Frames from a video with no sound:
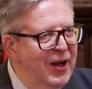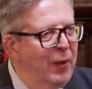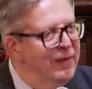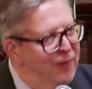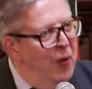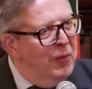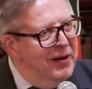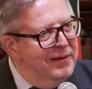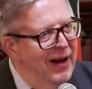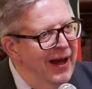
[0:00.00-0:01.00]
Going
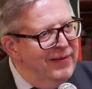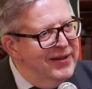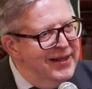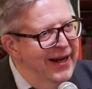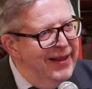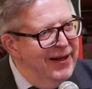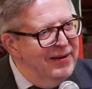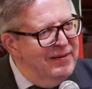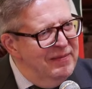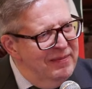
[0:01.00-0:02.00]
forward, I have to say that
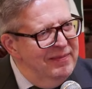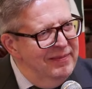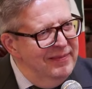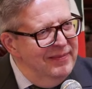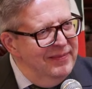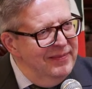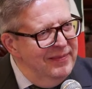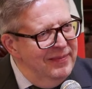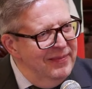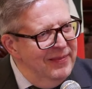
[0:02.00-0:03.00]

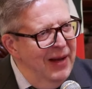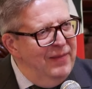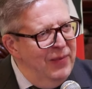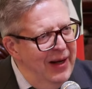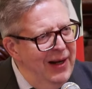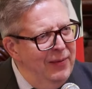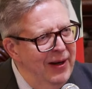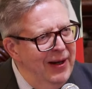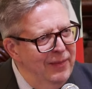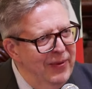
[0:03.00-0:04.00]
I'm really,
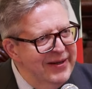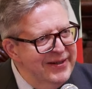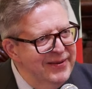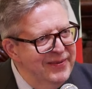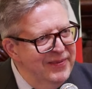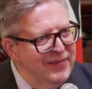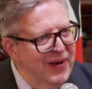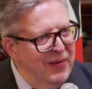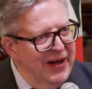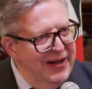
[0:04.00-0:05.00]
really impressed
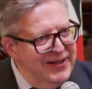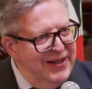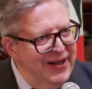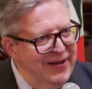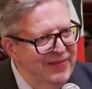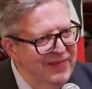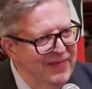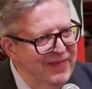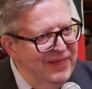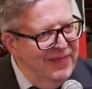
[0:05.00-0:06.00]
by what I see
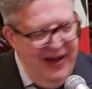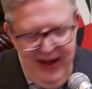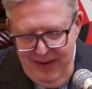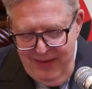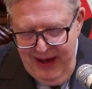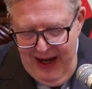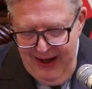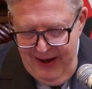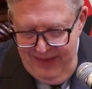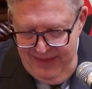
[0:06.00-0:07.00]
in
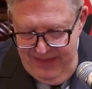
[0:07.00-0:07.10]
Kenya.